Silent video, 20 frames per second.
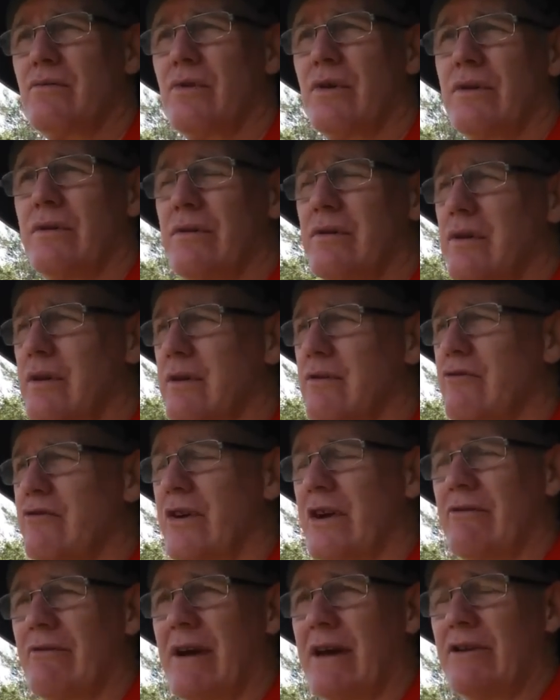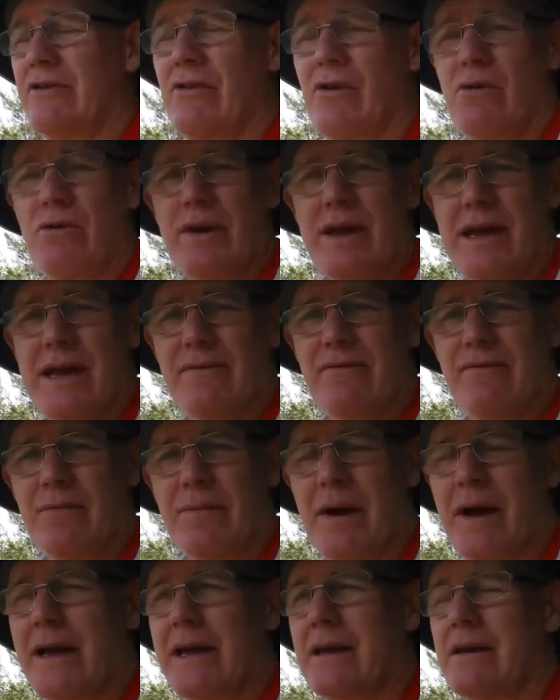when you're generating your own heat from
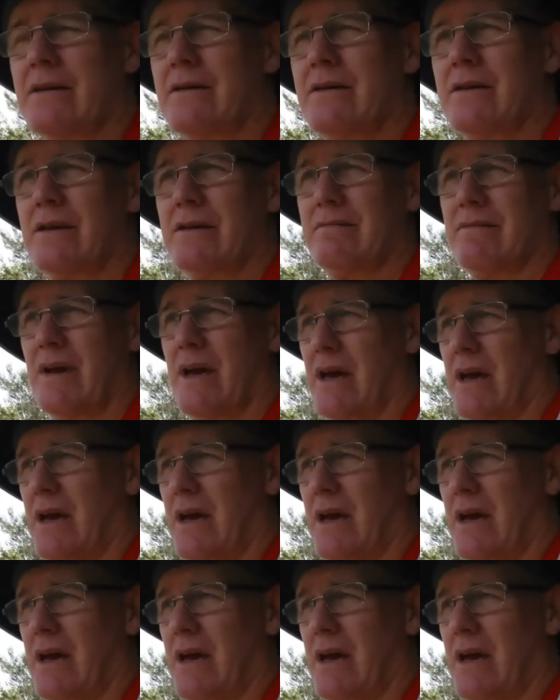hiking,